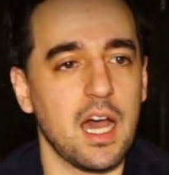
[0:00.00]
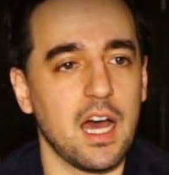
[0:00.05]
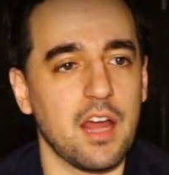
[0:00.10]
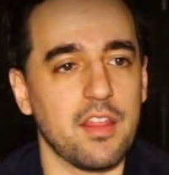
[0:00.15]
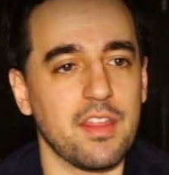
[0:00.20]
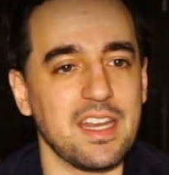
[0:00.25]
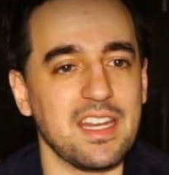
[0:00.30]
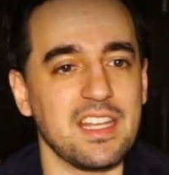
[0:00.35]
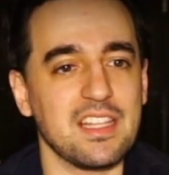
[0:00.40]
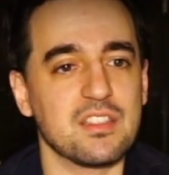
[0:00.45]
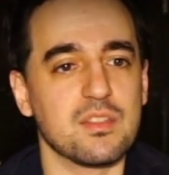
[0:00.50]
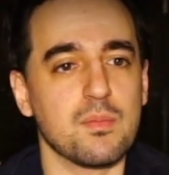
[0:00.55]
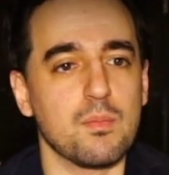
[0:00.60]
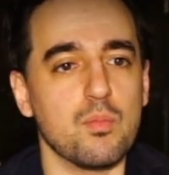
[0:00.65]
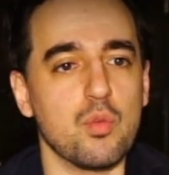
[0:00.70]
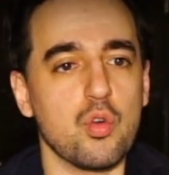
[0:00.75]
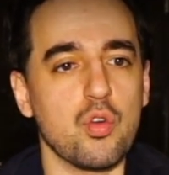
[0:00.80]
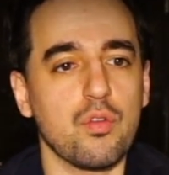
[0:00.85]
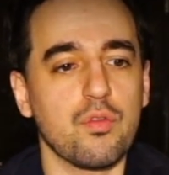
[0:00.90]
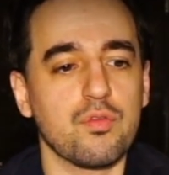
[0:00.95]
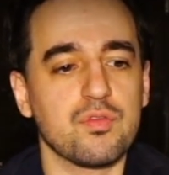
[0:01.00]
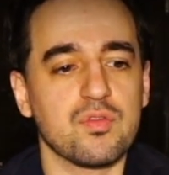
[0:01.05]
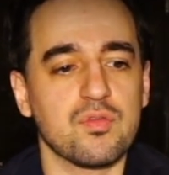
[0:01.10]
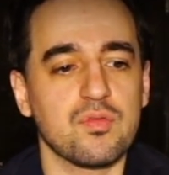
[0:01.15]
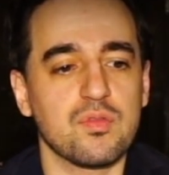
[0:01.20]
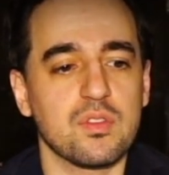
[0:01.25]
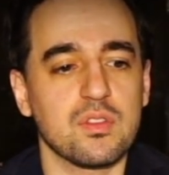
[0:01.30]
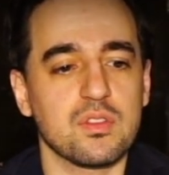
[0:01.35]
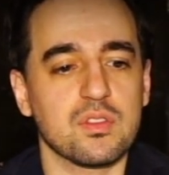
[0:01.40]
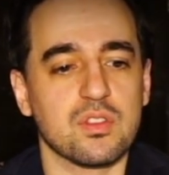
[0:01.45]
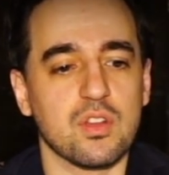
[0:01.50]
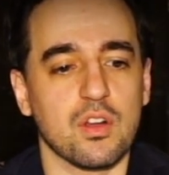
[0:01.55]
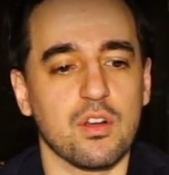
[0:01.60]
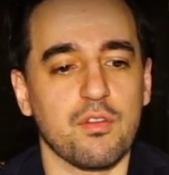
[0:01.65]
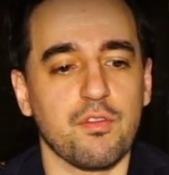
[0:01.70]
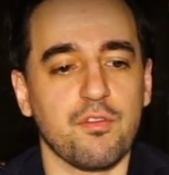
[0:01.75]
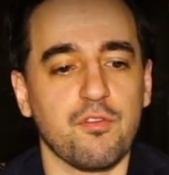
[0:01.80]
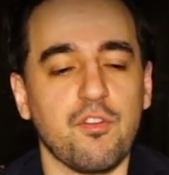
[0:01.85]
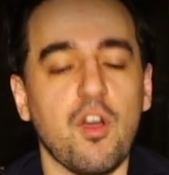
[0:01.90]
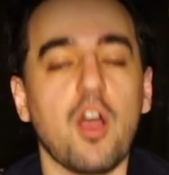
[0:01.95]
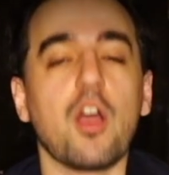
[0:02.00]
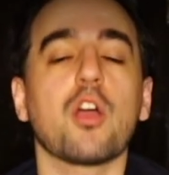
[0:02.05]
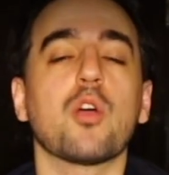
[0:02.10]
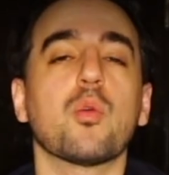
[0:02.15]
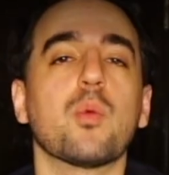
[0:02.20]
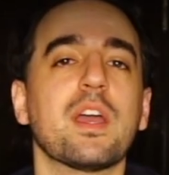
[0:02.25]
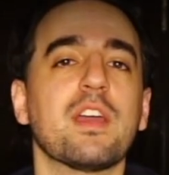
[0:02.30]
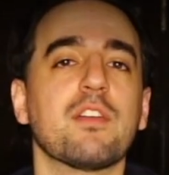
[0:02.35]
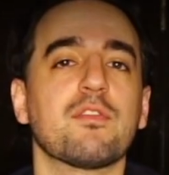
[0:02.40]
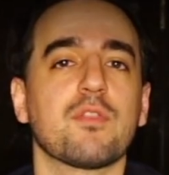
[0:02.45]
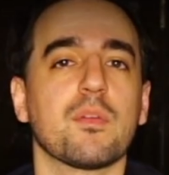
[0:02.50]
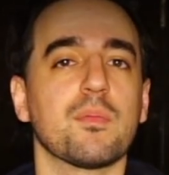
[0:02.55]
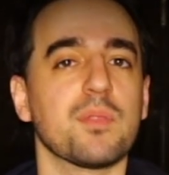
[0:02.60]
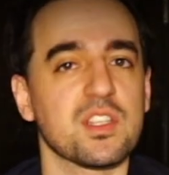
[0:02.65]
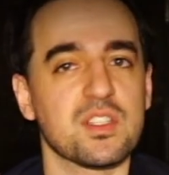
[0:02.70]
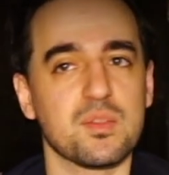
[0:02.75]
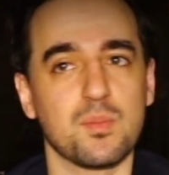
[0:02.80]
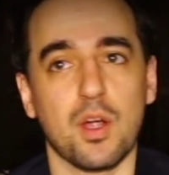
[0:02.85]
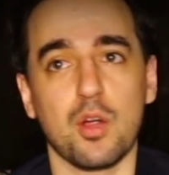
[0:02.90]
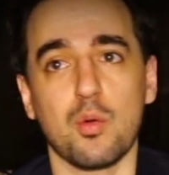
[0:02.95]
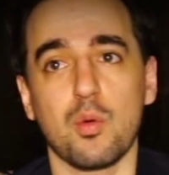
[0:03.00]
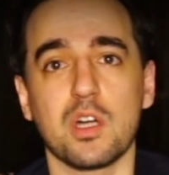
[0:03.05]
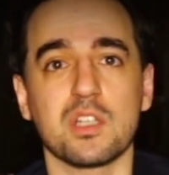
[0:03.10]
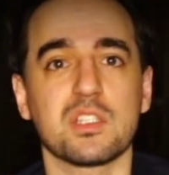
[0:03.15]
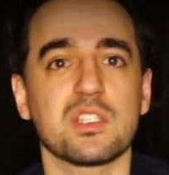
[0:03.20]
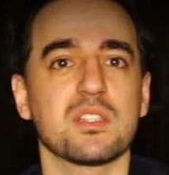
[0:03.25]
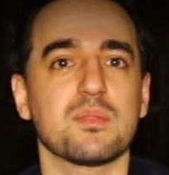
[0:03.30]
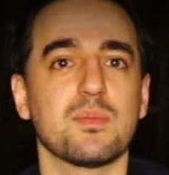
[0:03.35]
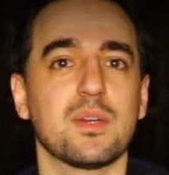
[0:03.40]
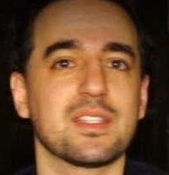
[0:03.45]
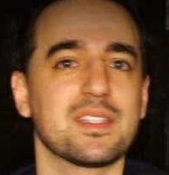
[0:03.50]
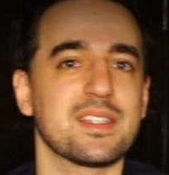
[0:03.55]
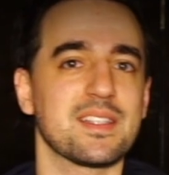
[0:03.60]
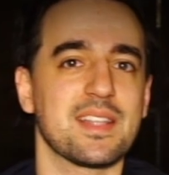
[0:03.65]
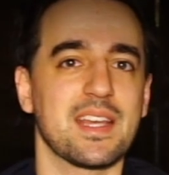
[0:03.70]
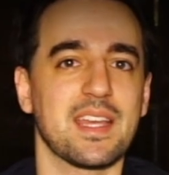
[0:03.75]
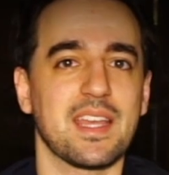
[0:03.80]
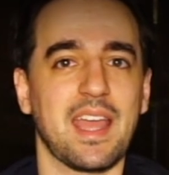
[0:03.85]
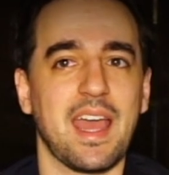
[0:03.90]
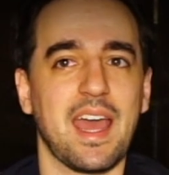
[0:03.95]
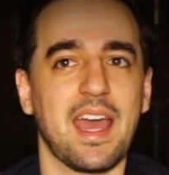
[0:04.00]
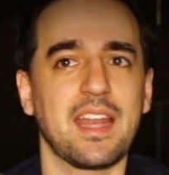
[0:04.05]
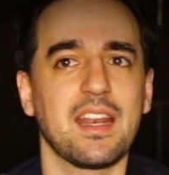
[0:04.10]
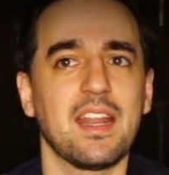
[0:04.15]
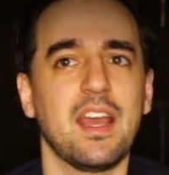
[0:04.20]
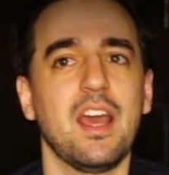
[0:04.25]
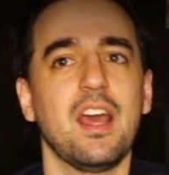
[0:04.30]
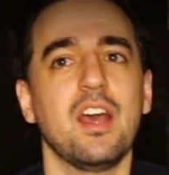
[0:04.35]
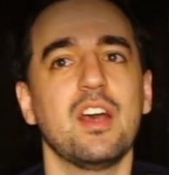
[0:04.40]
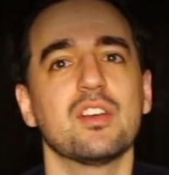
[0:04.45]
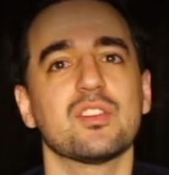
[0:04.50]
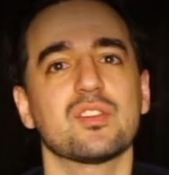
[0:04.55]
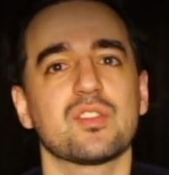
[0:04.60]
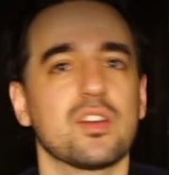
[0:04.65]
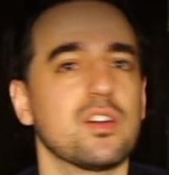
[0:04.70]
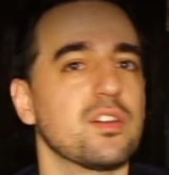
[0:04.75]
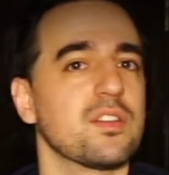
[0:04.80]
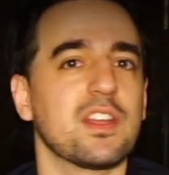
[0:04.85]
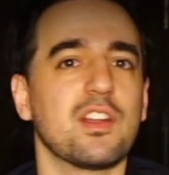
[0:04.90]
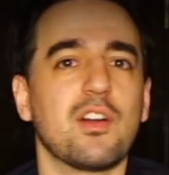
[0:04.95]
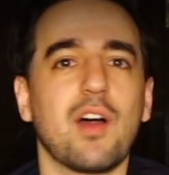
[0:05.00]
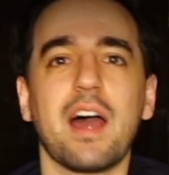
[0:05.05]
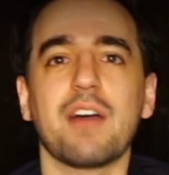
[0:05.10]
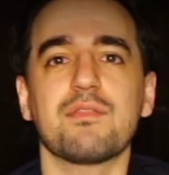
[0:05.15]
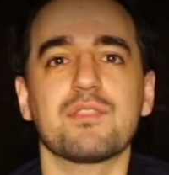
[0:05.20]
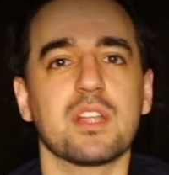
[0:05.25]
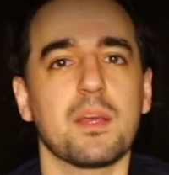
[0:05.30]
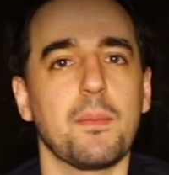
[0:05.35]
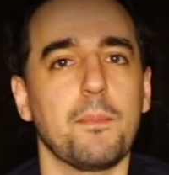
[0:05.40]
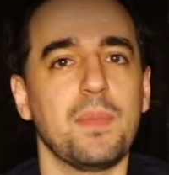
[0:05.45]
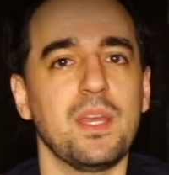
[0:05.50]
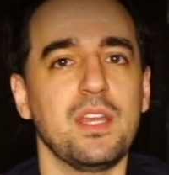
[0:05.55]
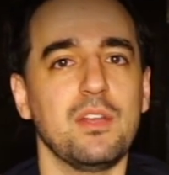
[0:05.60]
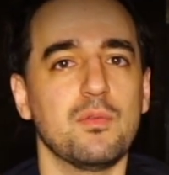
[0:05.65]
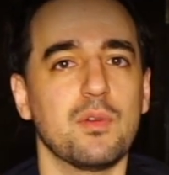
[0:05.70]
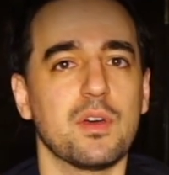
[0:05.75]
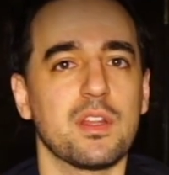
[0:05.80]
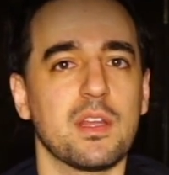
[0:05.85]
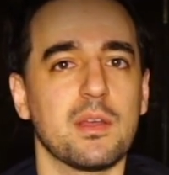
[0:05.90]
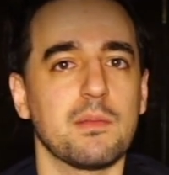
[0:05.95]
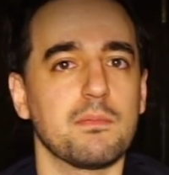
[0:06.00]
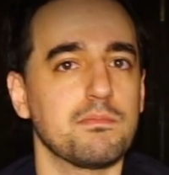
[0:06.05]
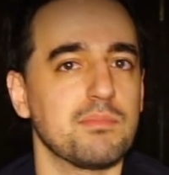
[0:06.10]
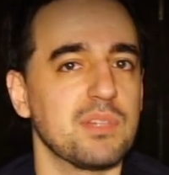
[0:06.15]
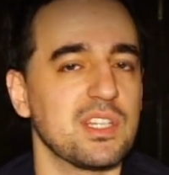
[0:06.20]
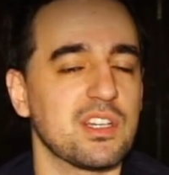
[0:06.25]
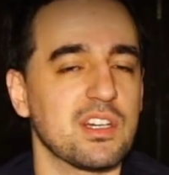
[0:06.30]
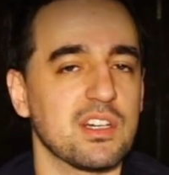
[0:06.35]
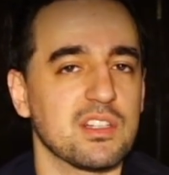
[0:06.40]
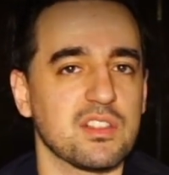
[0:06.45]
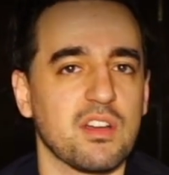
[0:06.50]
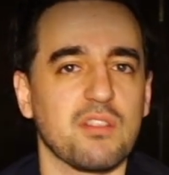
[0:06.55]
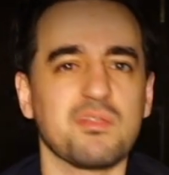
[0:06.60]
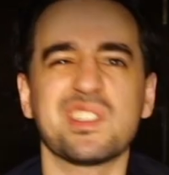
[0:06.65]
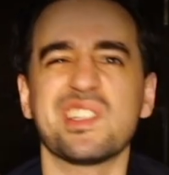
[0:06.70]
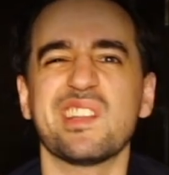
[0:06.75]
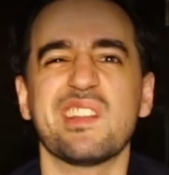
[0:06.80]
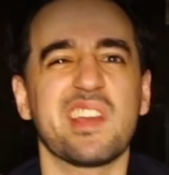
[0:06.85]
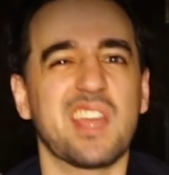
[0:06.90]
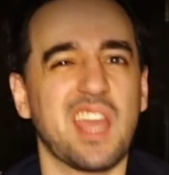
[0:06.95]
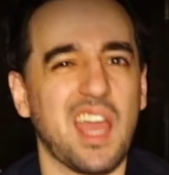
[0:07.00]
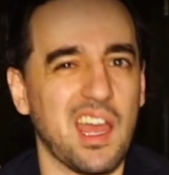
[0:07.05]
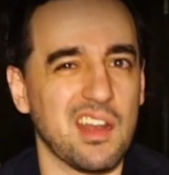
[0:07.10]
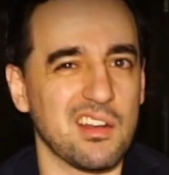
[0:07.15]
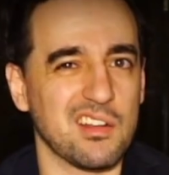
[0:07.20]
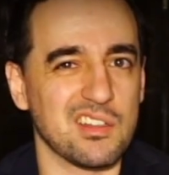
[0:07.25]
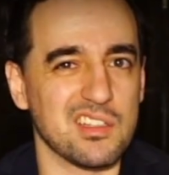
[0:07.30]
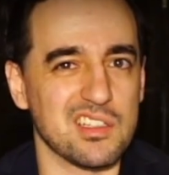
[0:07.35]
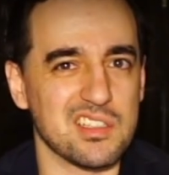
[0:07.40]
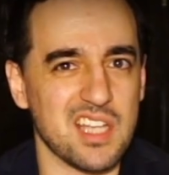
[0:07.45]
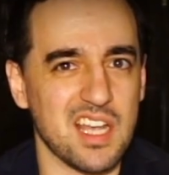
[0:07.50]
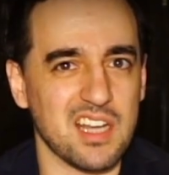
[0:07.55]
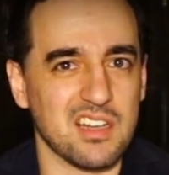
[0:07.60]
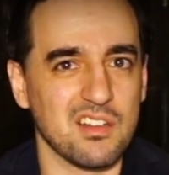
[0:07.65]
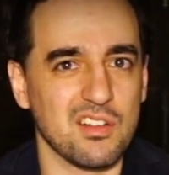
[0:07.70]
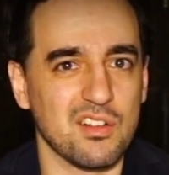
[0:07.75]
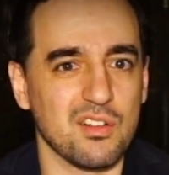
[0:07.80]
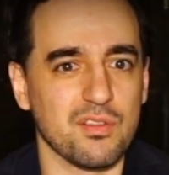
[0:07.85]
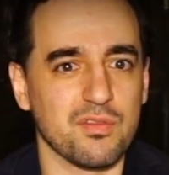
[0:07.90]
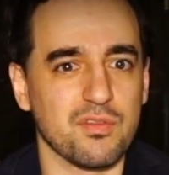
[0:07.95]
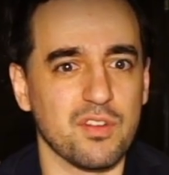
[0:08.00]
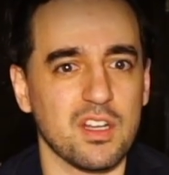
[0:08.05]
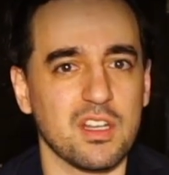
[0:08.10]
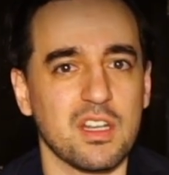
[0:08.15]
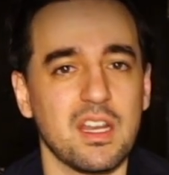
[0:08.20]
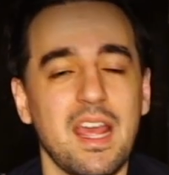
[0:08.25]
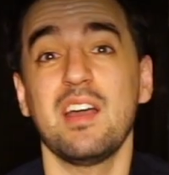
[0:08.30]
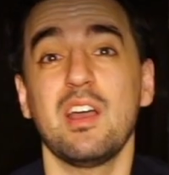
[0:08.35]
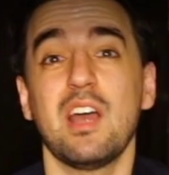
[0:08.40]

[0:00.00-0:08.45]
They need to move sort of far away from the smartwatch as much as they can, so they don't have to compete with it, because obviously they can on the technical front.